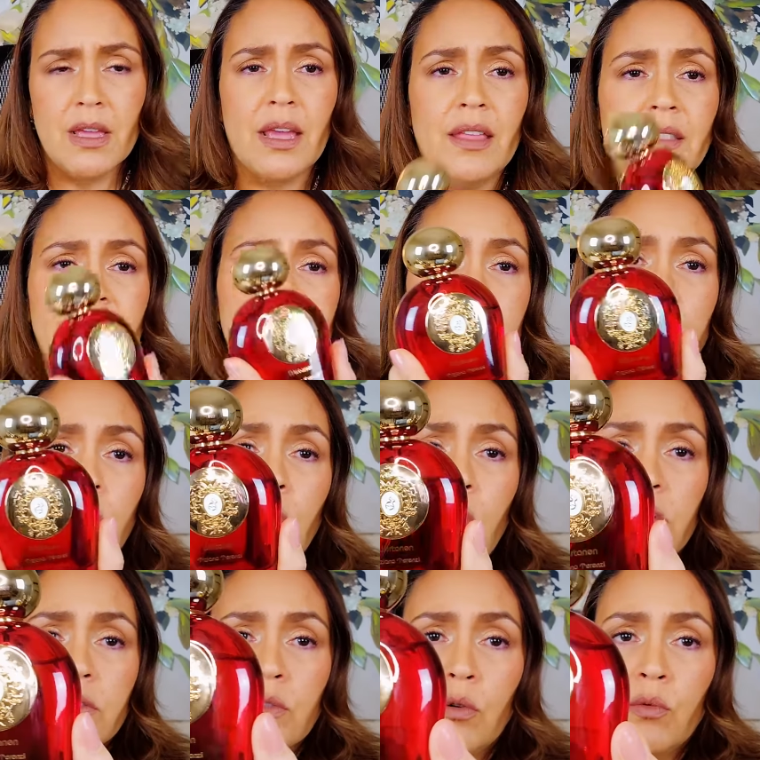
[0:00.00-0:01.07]
And this is
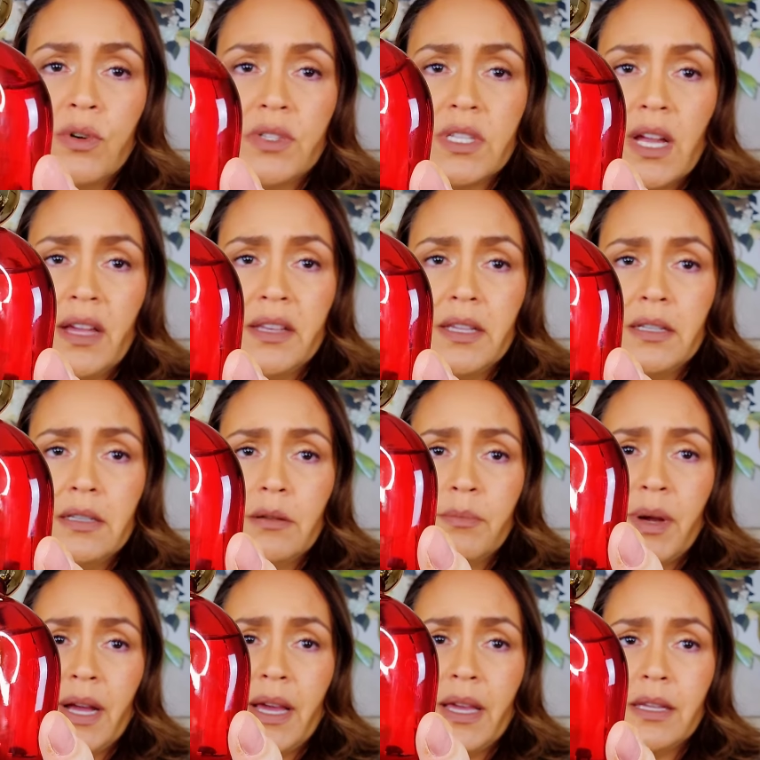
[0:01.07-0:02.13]
called Wirtanen
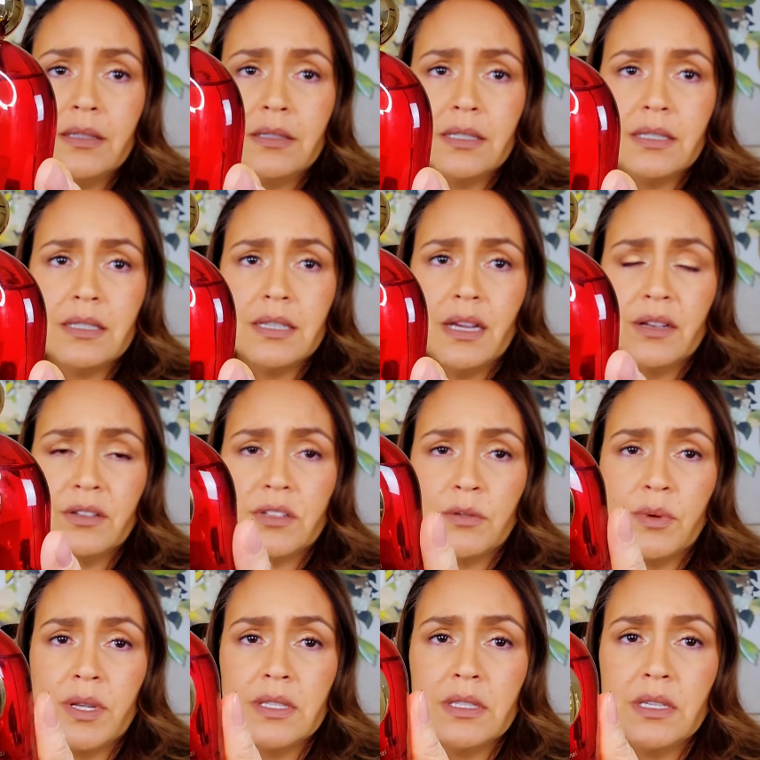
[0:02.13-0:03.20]
by Tiziana
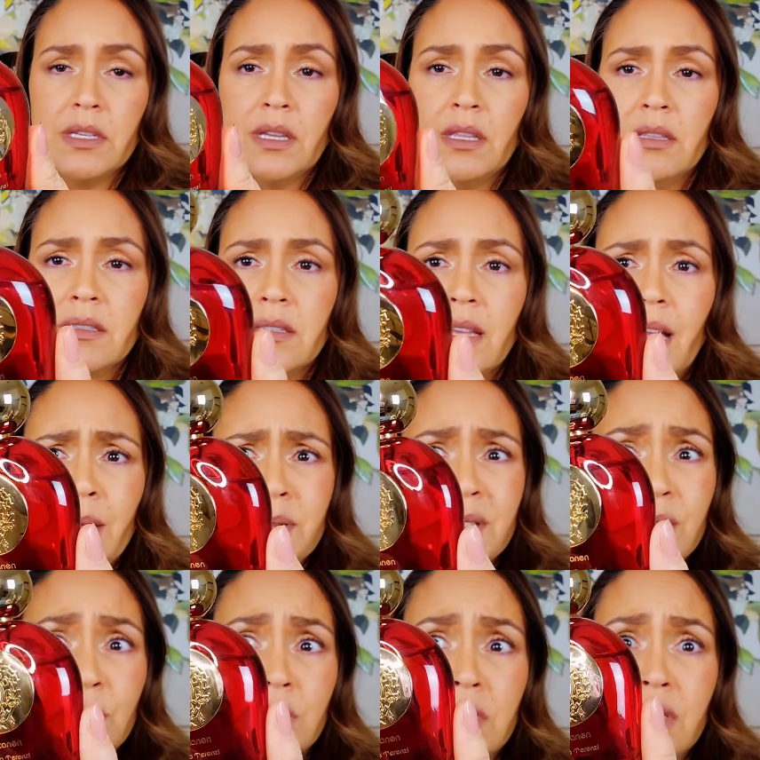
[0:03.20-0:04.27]
Terenzi in this
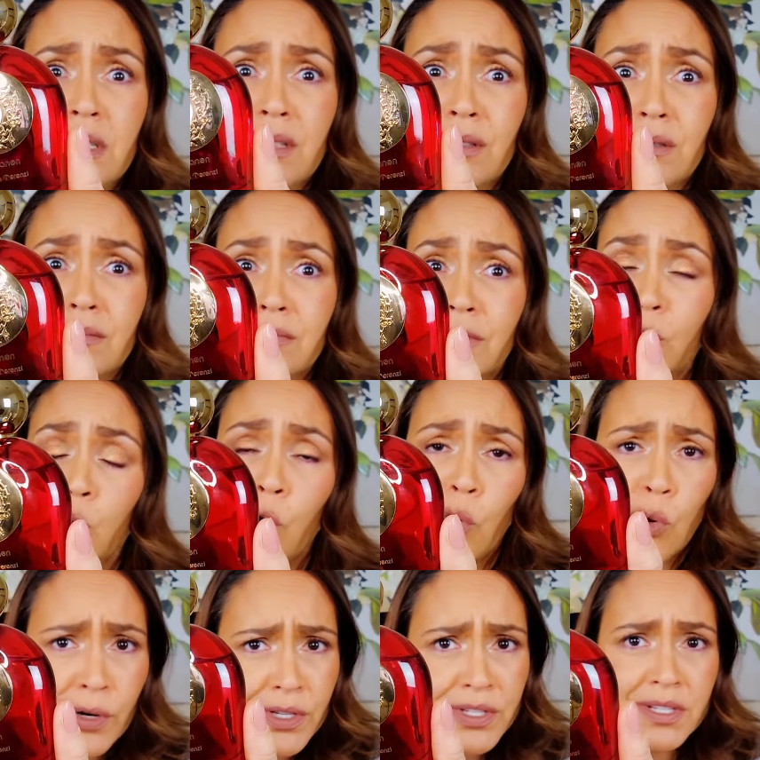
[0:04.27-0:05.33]
absolutely
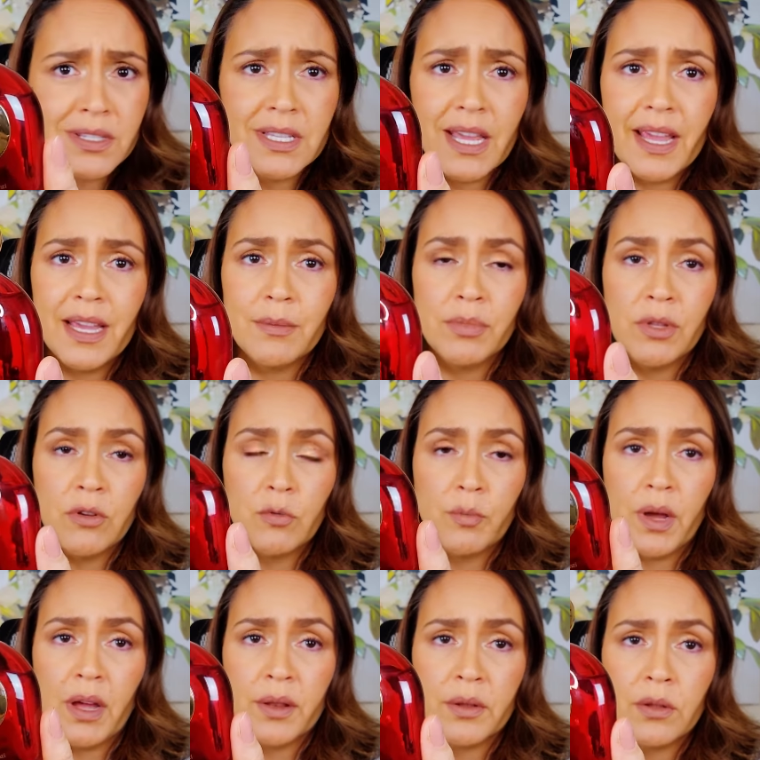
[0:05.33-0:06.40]
gorgeous hand blown
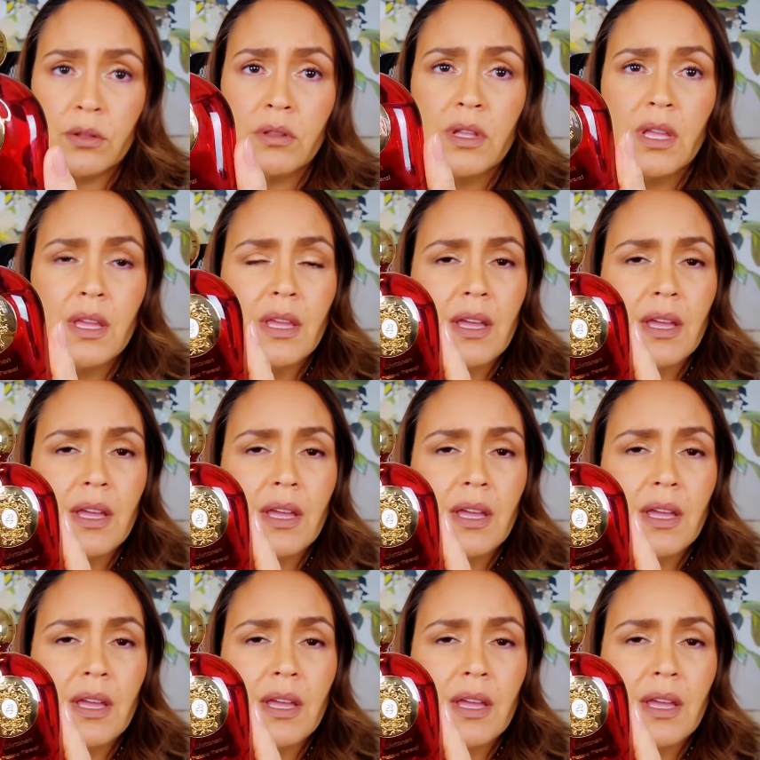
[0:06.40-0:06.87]
bottle.